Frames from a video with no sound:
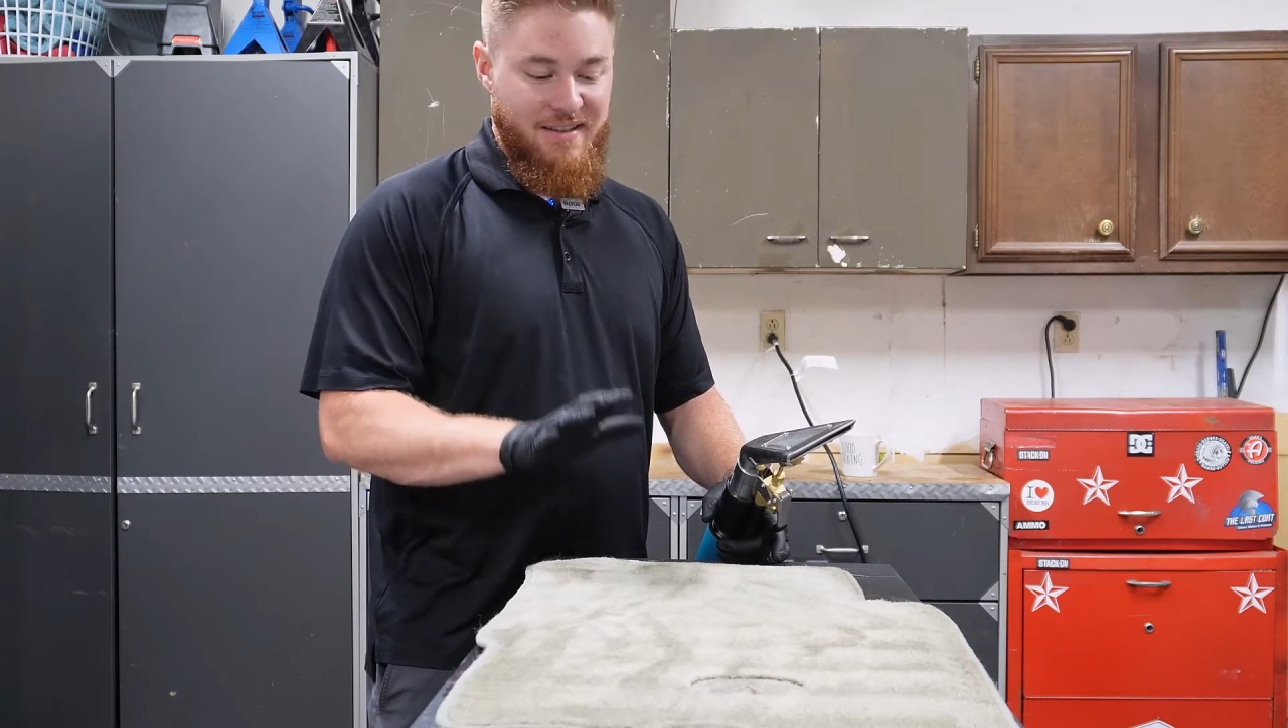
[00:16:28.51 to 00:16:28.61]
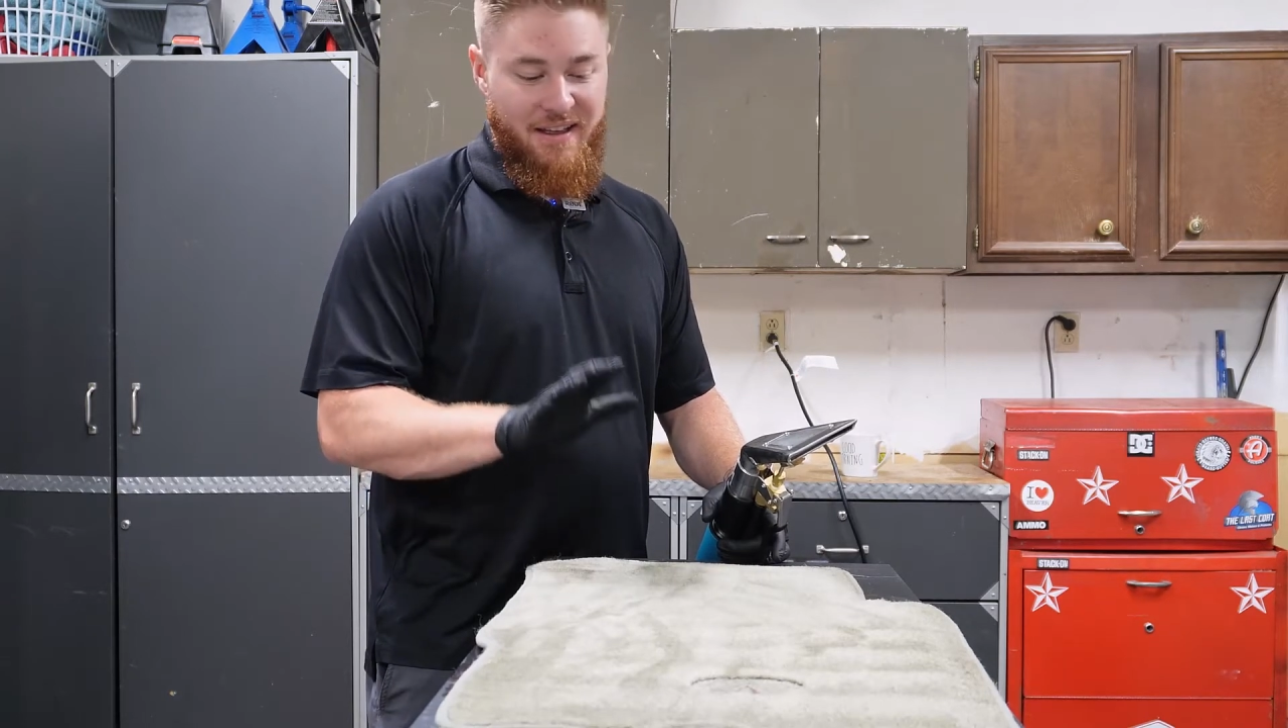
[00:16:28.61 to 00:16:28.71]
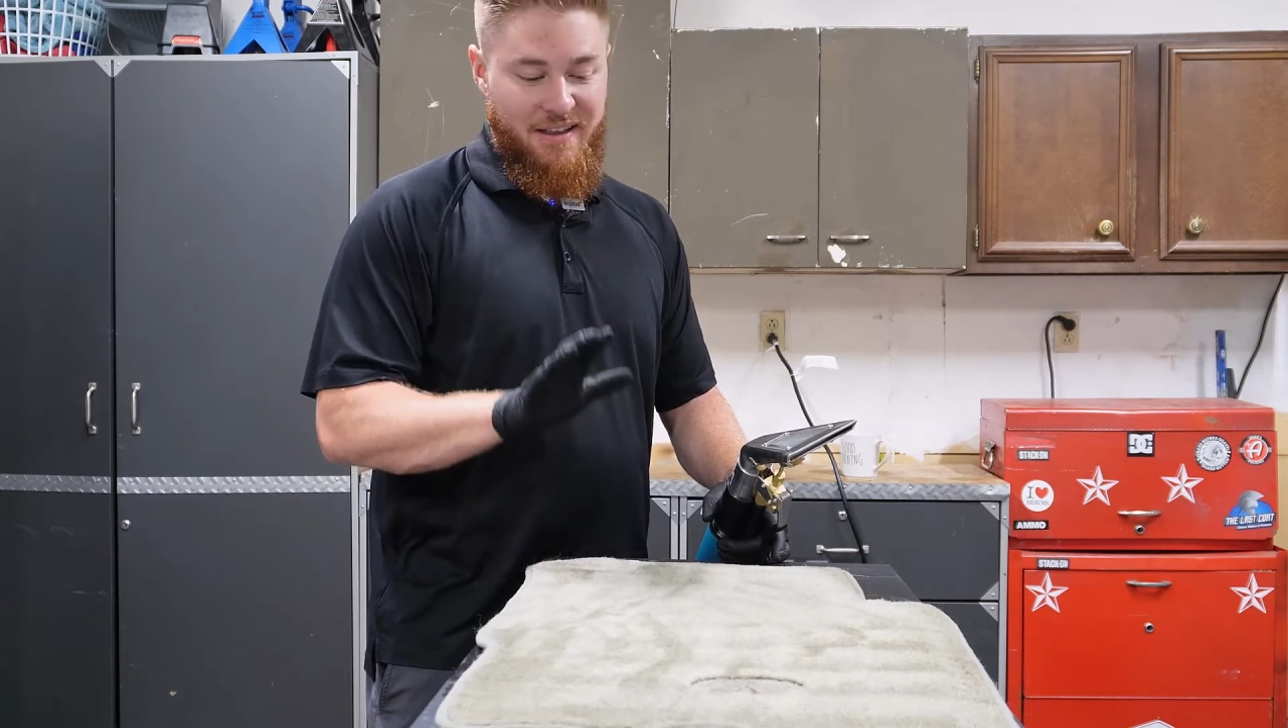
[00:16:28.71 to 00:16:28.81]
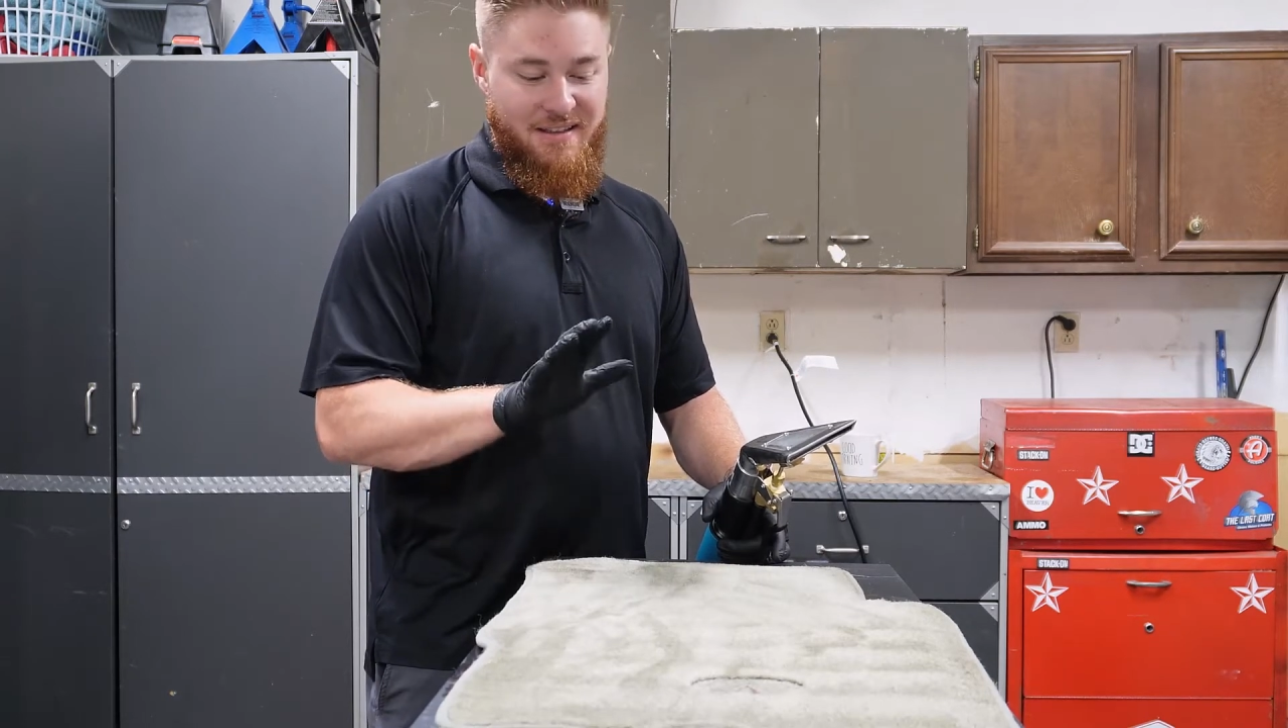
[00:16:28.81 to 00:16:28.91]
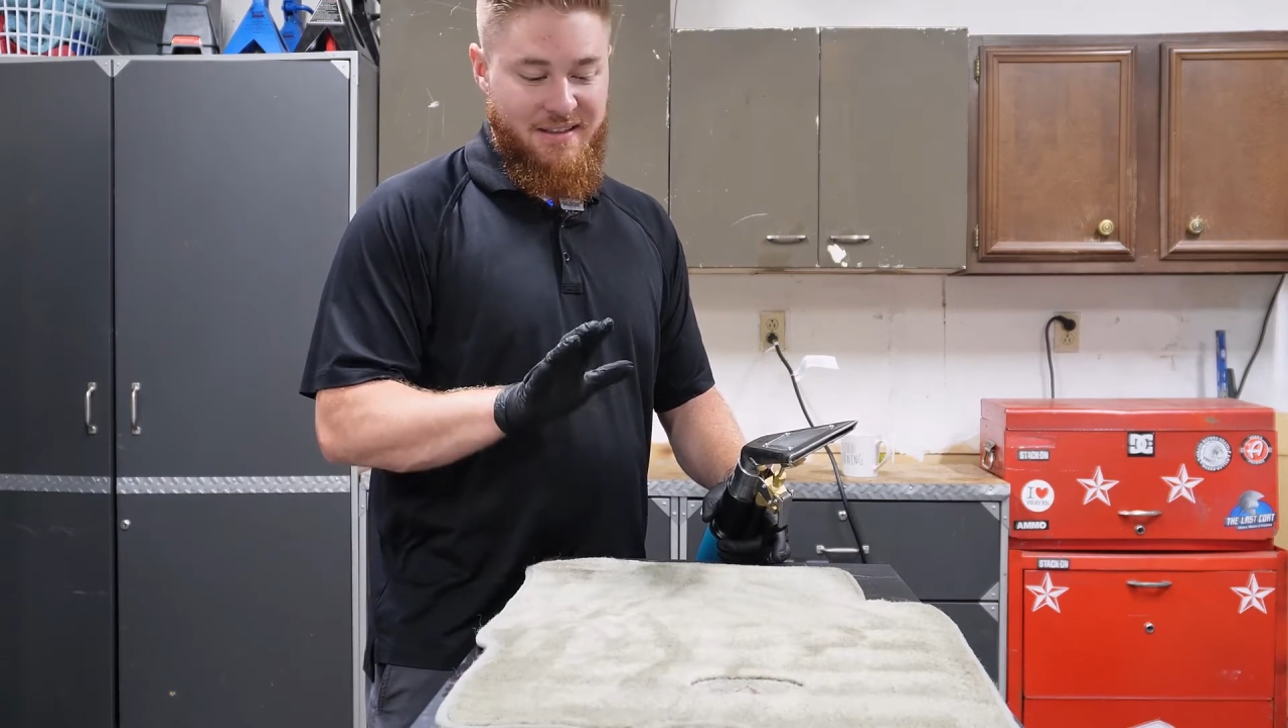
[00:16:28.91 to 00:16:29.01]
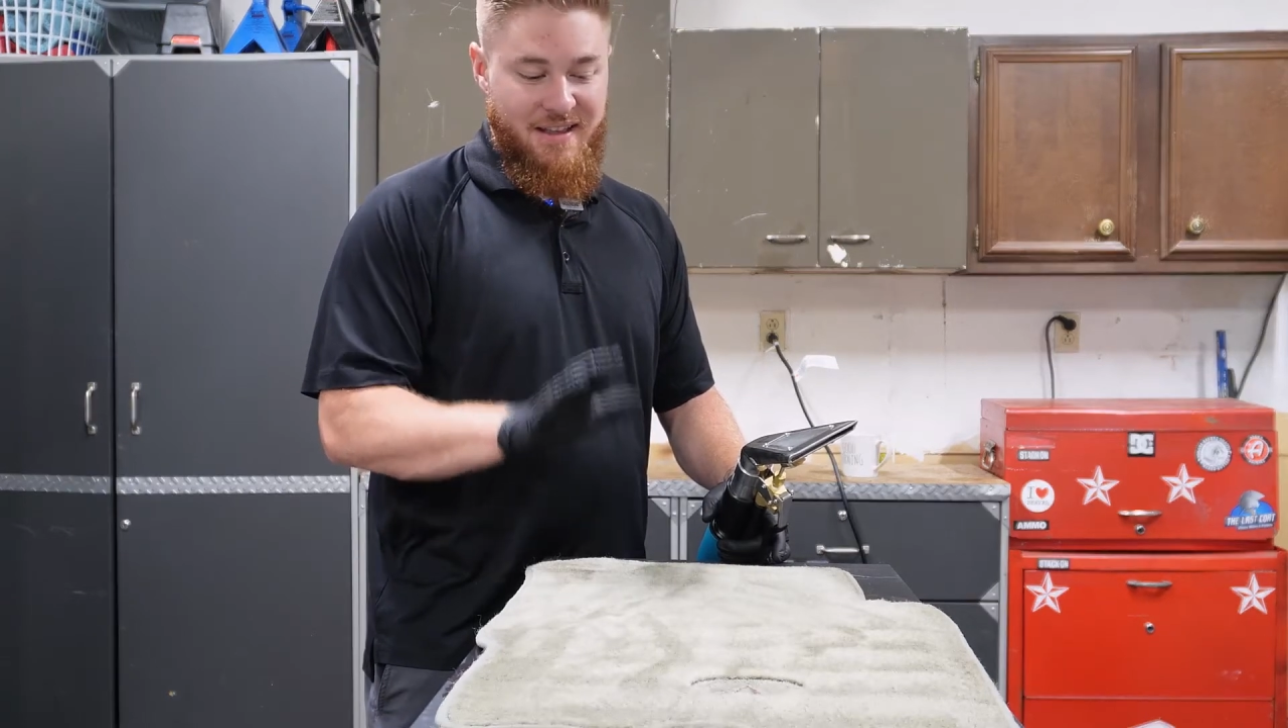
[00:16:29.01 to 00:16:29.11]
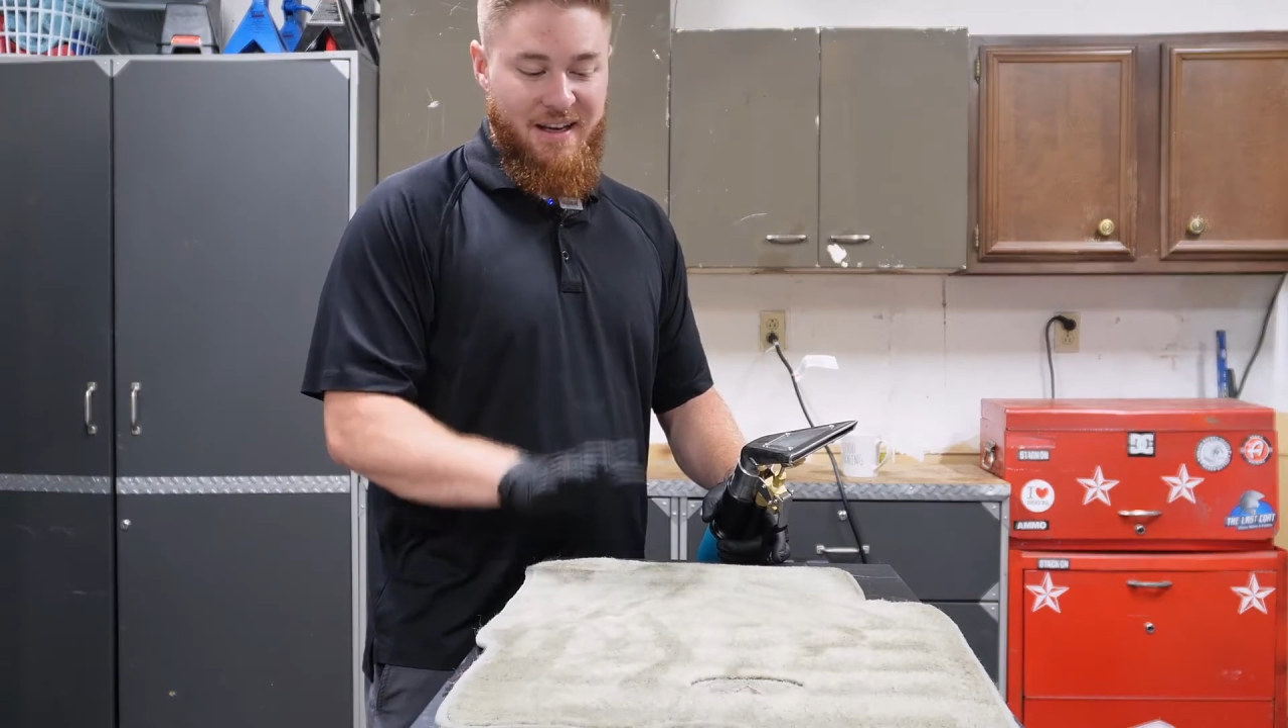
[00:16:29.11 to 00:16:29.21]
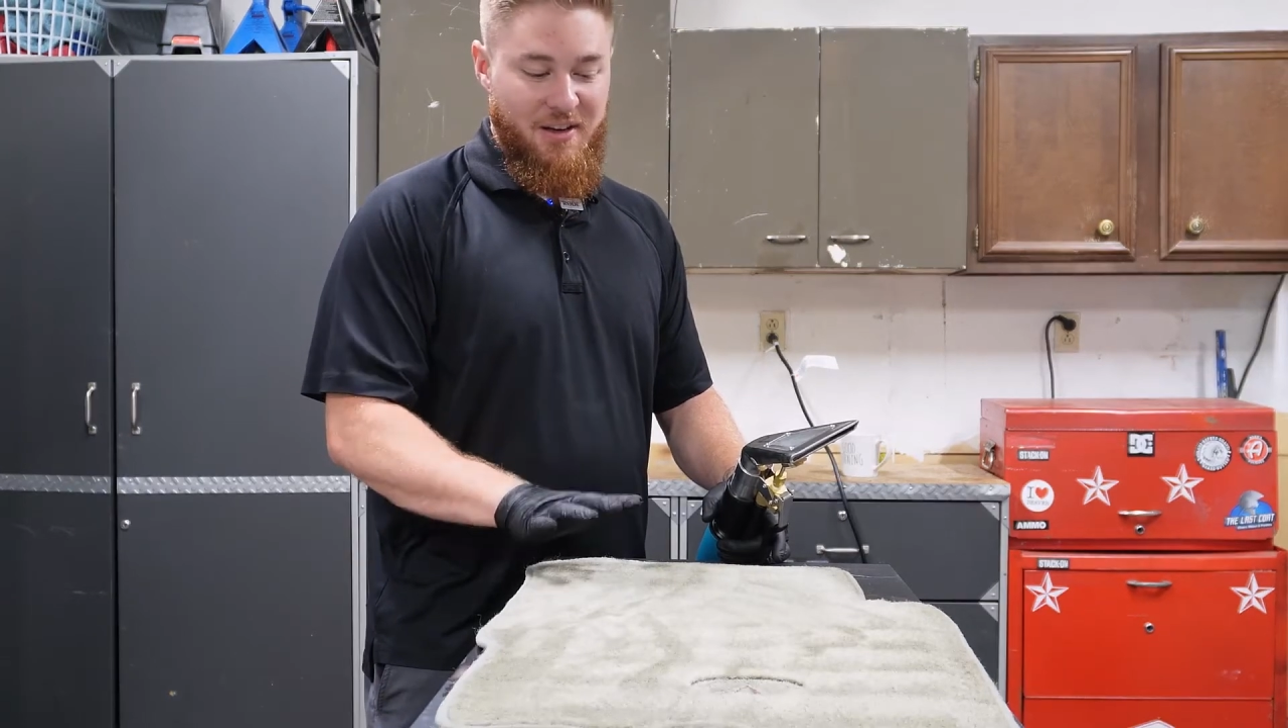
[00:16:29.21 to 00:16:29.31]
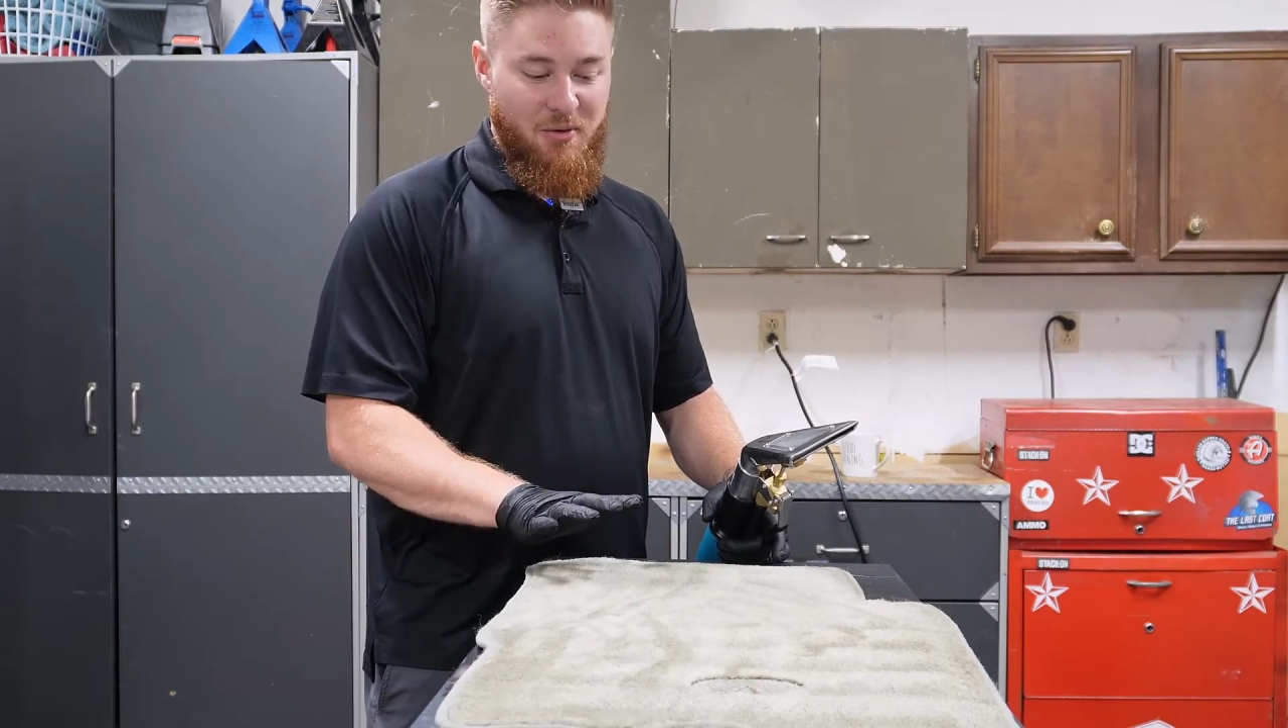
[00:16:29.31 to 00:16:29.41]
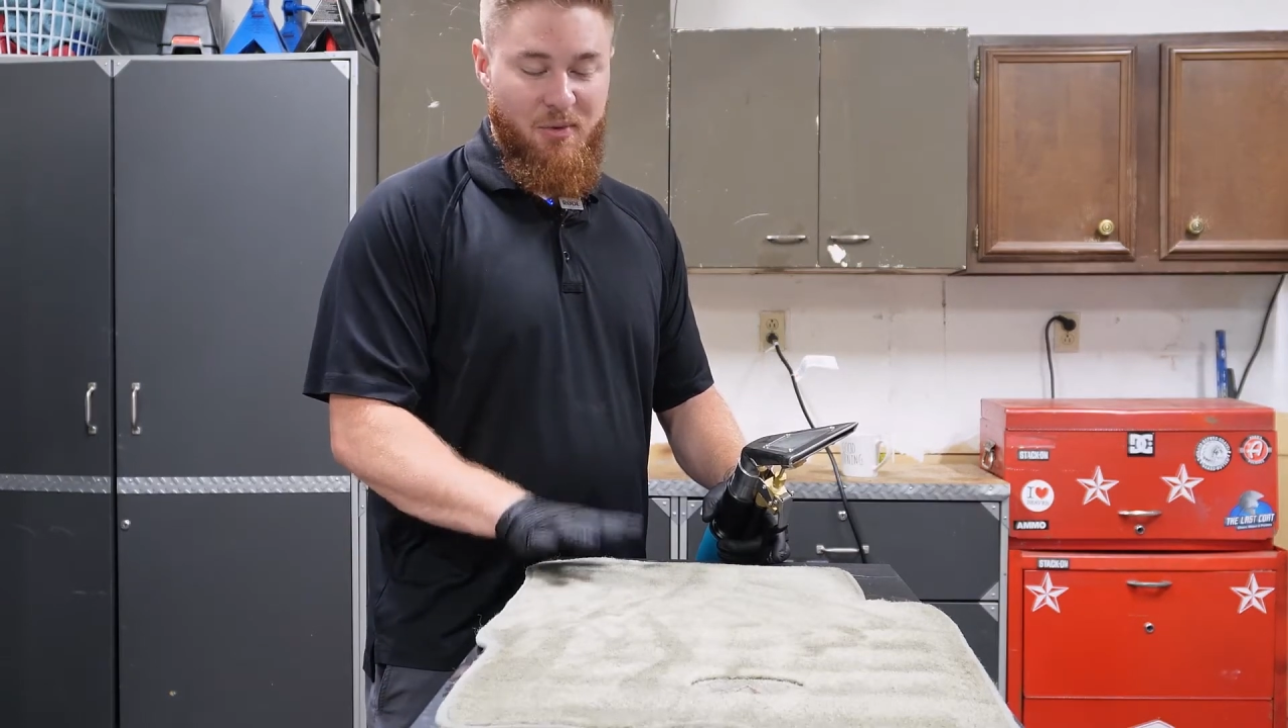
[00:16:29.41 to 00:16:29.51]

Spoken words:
like it's dang near